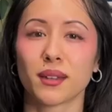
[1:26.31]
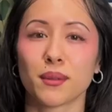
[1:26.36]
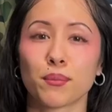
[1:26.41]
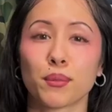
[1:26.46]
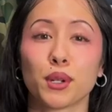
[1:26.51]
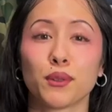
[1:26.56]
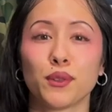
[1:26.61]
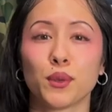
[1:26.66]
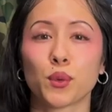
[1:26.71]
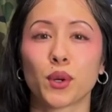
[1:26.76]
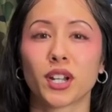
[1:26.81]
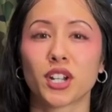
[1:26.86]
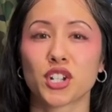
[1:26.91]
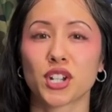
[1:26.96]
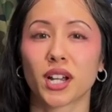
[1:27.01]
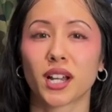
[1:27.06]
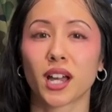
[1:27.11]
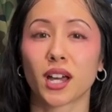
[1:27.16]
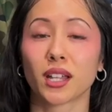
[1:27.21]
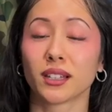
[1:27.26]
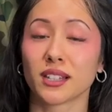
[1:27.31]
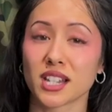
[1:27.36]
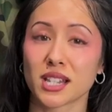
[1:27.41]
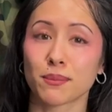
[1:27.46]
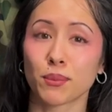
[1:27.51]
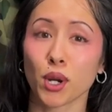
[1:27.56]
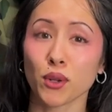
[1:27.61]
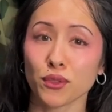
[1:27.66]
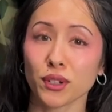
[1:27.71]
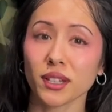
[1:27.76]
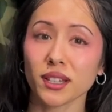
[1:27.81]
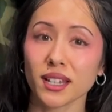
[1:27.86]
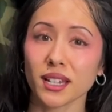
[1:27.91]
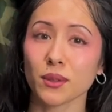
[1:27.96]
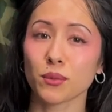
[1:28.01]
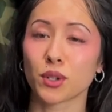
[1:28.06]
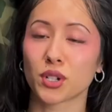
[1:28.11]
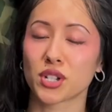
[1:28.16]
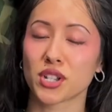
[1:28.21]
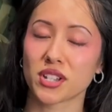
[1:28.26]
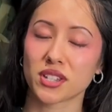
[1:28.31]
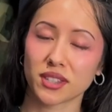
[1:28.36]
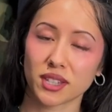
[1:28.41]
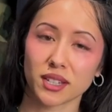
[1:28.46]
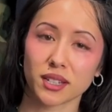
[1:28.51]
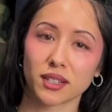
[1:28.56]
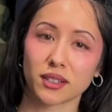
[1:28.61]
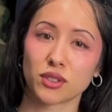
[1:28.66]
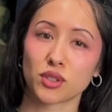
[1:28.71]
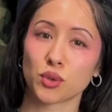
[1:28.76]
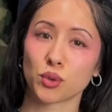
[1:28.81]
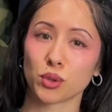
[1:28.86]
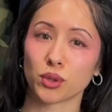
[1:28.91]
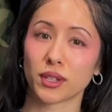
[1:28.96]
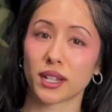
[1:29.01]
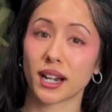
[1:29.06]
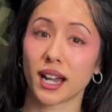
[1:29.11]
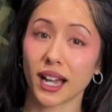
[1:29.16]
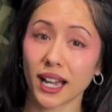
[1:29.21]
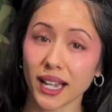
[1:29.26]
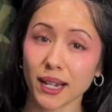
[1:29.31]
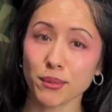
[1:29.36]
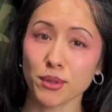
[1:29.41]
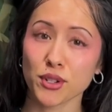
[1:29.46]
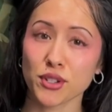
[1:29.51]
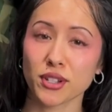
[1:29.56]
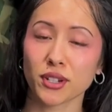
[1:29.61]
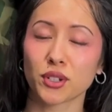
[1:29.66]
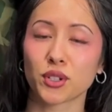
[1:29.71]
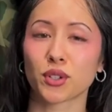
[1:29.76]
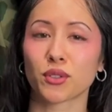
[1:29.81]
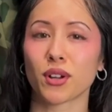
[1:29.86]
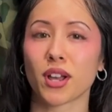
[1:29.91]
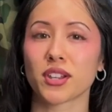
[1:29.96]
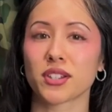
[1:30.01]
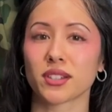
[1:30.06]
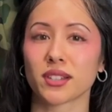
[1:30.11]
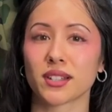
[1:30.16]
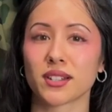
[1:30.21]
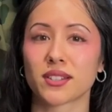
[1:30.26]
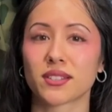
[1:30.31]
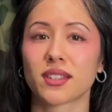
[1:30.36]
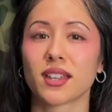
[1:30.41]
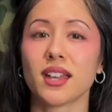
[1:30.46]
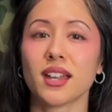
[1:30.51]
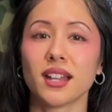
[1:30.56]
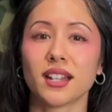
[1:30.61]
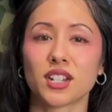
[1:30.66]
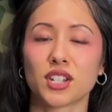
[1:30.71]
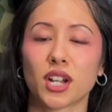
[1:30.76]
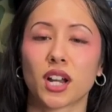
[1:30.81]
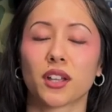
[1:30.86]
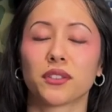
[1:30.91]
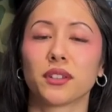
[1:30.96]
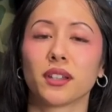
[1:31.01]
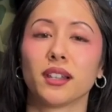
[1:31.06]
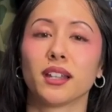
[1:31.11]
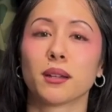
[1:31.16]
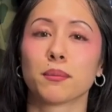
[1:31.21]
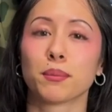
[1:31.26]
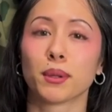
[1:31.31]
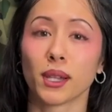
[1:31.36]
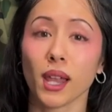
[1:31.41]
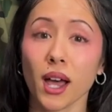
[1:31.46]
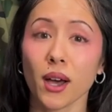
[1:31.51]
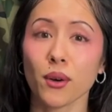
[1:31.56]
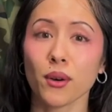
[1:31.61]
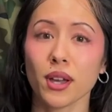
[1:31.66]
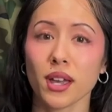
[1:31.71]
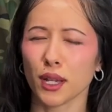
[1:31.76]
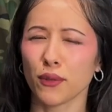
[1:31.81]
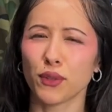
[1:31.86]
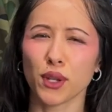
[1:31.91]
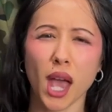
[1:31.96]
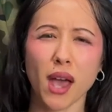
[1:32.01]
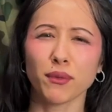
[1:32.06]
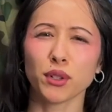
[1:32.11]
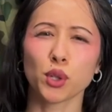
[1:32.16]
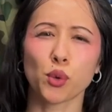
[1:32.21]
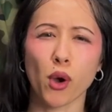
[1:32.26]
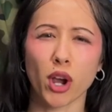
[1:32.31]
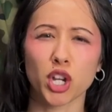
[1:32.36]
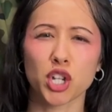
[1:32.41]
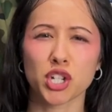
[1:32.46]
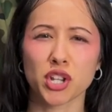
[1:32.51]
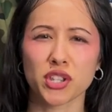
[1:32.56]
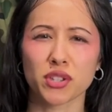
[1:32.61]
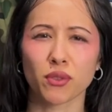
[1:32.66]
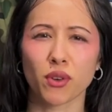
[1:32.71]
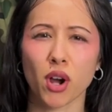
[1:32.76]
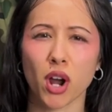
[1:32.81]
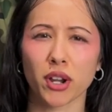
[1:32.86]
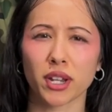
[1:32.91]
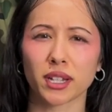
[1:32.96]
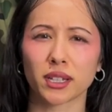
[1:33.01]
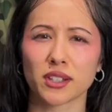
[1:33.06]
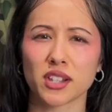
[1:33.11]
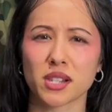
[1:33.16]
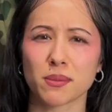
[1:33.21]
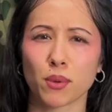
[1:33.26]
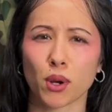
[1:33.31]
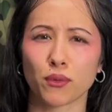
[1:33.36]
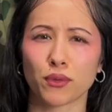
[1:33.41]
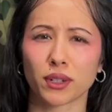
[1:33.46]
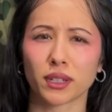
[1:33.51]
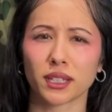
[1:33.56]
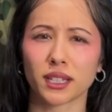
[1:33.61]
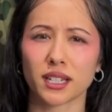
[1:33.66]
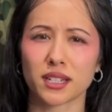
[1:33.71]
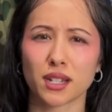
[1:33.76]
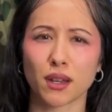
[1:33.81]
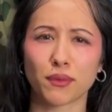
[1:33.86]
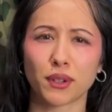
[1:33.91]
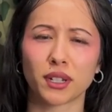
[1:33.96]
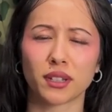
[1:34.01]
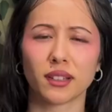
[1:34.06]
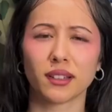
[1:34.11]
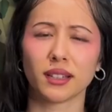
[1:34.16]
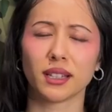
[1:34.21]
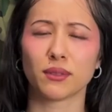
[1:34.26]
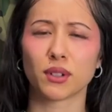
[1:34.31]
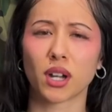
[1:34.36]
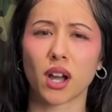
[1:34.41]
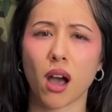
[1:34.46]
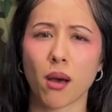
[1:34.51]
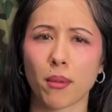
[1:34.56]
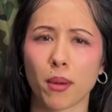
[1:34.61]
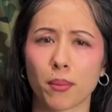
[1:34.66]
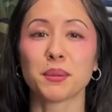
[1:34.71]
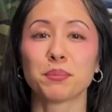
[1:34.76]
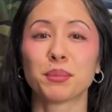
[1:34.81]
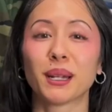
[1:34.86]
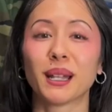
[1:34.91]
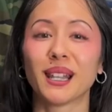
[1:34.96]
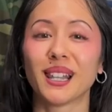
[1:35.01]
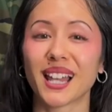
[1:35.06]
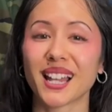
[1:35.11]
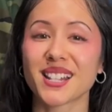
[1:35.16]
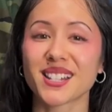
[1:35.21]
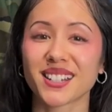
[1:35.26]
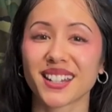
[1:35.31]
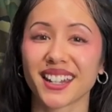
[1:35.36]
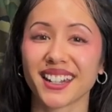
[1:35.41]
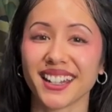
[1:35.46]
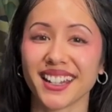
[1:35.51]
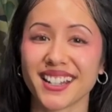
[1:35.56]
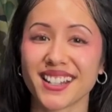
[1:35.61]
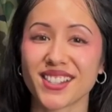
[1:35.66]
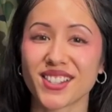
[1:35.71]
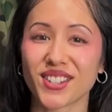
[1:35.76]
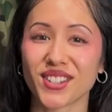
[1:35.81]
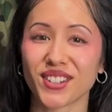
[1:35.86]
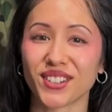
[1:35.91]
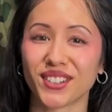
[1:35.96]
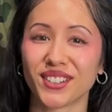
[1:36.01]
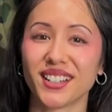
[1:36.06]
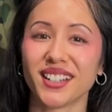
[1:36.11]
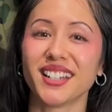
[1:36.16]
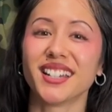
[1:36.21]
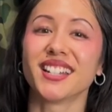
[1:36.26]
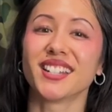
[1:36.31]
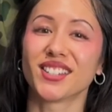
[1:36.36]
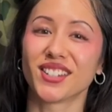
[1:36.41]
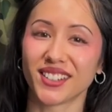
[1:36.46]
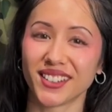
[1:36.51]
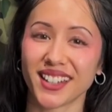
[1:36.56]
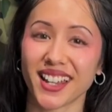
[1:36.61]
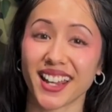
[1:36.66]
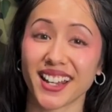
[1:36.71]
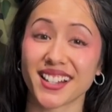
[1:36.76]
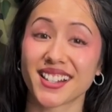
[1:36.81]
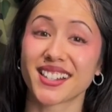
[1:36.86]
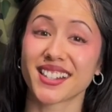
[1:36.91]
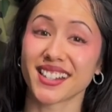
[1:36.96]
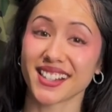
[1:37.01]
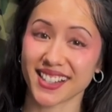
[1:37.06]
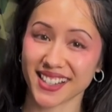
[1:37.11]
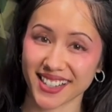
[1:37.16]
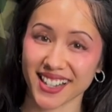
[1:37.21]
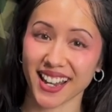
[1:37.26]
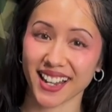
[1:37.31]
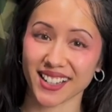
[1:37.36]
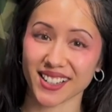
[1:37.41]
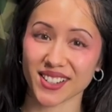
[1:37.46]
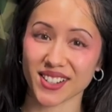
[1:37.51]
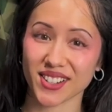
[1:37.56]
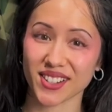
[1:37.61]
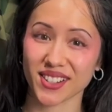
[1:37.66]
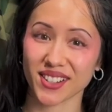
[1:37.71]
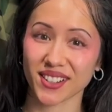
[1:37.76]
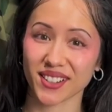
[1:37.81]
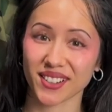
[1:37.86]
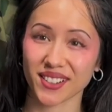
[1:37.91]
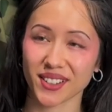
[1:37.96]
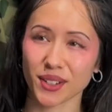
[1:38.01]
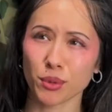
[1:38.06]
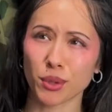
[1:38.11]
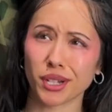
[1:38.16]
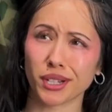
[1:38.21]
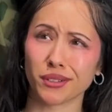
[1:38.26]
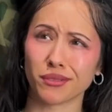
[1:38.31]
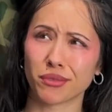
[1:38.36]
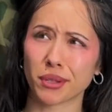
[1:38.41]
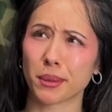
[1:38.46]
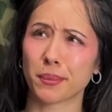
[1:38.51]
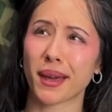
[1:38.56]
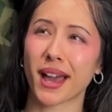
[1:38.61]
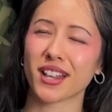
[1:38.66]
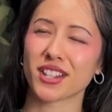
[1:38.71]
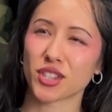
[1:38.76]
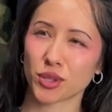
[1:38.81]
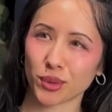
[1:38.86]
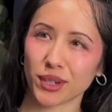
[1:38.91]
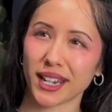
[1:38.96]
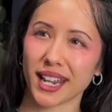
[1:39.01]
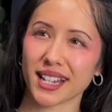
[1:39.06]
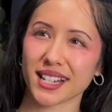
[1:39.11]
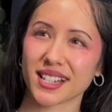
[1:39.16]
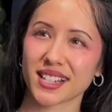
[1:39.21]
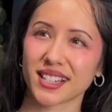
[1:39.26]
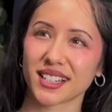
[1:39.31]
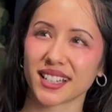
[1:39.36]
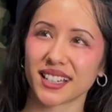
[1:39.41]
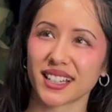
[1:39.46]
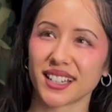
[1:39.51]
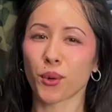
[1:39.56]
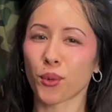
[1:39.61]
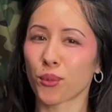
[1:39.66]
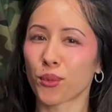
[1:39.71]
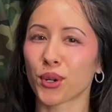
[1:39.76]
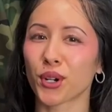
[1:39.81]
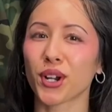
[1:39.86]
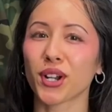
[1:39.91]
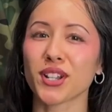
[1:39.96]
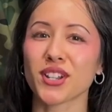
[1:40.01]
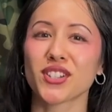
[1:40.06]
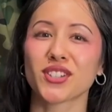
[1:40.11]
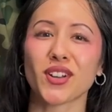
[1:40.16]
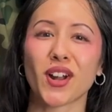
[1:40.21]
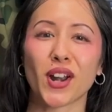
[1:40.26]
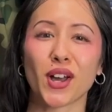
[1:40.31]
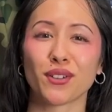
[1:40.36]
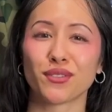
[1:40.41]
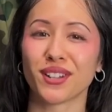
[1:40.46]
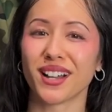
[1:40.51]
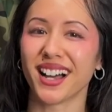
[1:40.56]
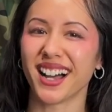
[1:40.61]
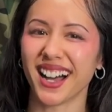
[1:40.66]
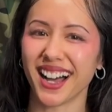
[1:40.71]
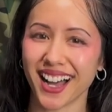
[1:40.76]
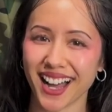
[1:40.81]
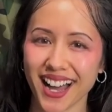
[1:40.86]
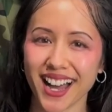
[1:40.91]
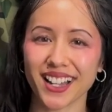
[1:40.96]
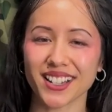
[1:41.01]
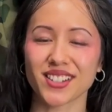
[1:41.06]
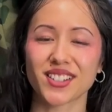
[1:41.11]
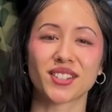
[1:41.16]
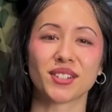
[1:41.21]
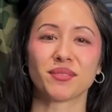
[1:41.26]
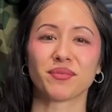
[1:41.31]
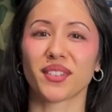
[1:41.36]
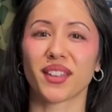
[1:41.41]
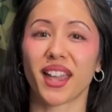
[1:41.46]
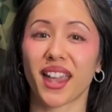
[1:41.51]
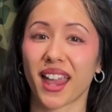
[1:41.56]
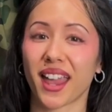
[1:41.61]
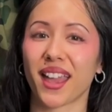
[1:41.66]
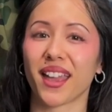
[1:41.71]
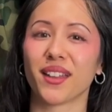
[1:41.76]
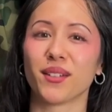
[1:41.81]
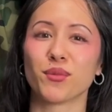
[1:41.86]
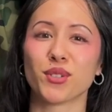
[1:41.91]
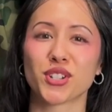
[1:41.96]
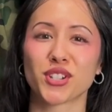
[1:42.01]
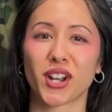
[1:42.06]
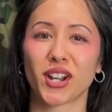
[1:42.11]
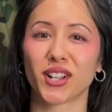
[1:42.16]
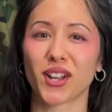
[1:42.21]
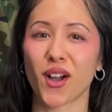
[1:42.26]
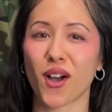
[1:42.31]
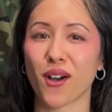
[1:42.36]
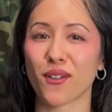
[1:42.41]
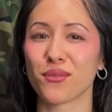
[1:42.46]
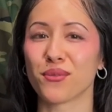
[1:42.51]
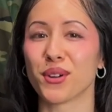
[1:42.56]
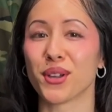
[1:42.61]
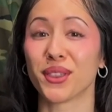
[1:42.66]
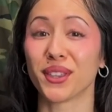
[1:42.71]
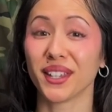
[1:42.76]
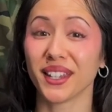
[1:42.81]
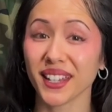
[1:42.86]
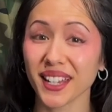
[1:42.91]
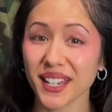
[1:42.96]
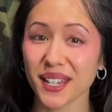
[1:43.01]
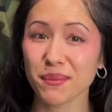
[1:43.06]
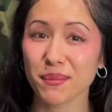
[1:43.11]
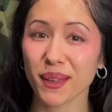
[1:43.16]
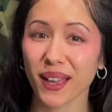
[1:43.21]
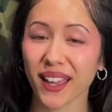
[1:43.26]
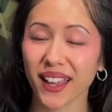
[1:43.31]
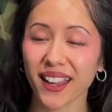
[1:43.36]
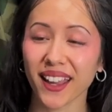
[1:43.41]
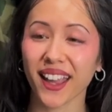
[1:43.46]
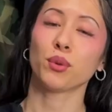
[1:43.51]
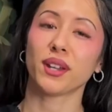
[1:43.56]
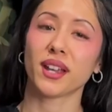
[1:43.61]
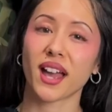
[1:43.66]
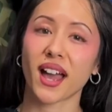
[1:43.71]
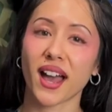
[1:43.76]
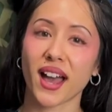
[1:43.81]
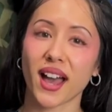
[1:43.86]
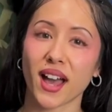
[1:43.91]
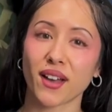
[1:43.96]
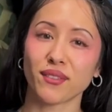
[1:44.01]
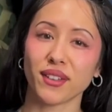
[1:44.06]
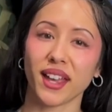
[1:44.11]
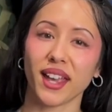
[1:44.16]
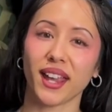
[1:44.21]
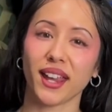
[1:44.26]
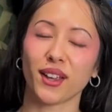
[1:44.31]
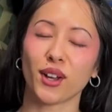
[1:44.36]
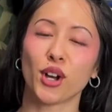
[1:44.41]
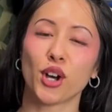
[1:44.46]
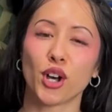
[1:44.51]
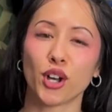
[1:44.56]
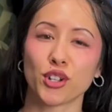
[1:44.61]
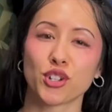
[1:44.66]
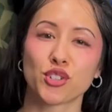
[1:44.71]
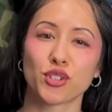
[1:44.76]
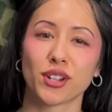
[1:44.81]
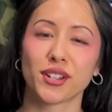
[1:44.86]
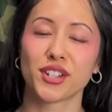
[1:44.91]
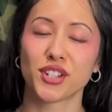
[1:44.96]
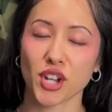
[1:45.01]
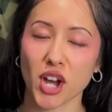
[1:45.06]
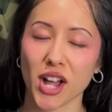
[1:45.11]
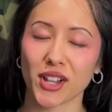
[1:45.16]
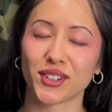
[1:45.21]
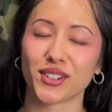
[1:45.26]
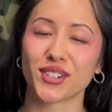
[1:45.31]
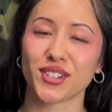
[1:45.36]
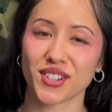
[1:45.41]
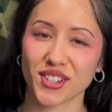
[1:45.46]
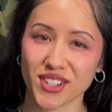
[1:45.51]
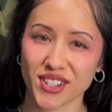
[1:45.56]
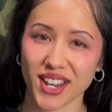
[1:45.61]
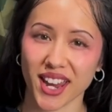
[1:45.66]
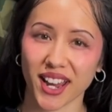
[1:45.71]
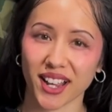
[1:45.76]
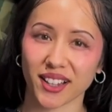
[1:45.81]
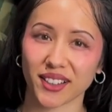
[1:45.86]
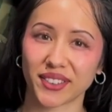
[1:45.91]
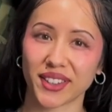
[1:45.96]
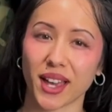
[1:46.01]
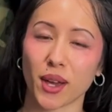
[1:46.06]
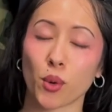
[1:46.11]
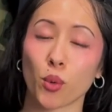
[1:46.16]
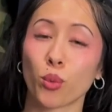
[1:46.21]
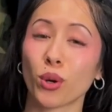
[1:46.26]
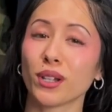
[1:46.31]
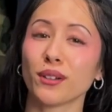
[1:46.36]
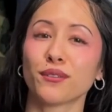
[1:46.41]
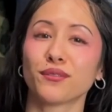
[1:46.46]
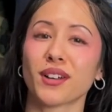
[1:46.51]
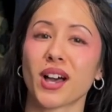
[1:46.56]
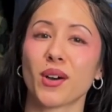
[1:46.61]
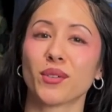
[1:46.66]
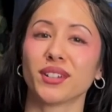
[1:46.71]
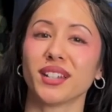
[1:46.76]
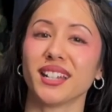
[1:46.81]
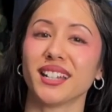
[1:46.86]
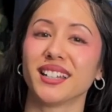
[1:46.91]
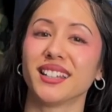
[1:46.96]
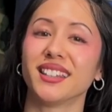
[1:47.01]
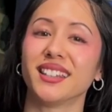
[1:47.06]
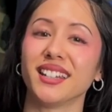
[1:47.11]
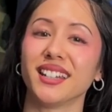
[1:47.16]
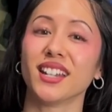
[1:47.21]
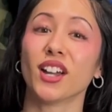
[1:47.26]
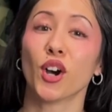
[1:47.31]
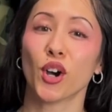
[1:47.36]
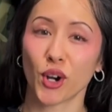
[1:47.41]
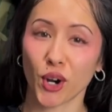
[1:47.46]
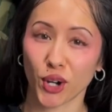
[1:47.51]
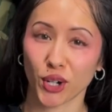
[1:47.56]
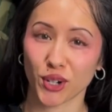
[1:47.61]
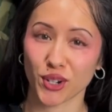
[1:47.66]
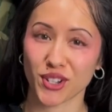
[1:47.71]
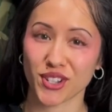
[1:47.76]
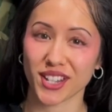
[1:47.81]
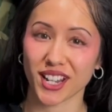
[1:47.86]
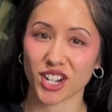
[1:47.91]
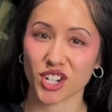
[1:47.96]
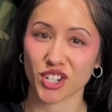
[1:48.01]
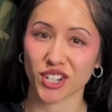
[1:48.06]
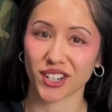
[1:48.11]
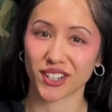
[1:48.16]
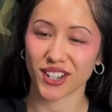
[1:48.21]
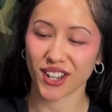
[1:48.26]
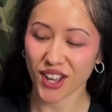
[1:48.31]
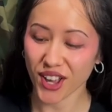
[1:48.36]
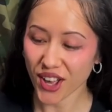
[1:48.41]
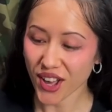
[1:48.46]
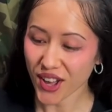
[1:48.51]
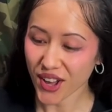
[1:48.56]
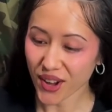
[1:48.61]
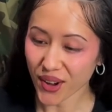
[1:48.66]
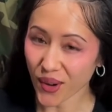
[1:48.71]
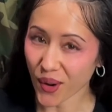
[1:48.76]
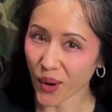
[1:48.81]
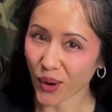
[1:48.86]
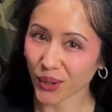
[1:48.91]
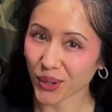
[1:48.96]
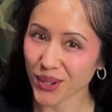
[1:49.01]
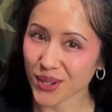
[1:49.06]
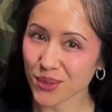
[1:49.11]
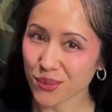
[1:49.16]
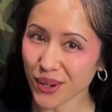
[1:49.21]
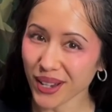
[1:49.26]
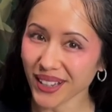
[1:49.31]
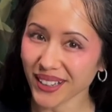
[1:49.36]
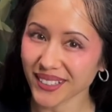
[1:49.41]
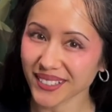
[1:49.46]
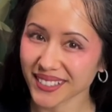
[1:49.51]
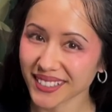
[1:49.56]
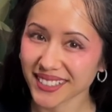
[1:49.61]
But if you want to check out List Perfectly, which is the tool that I'm using to cross-list, check out the link below. If you have any questions regarding List Perfectly, definitely leave a comment. But let's get into today's sales. Well, for the past 3 days. We're gonna start off hot, and we're starting off with eBay. We have a $100 sale that will found in the hard goods section. Hard goods will,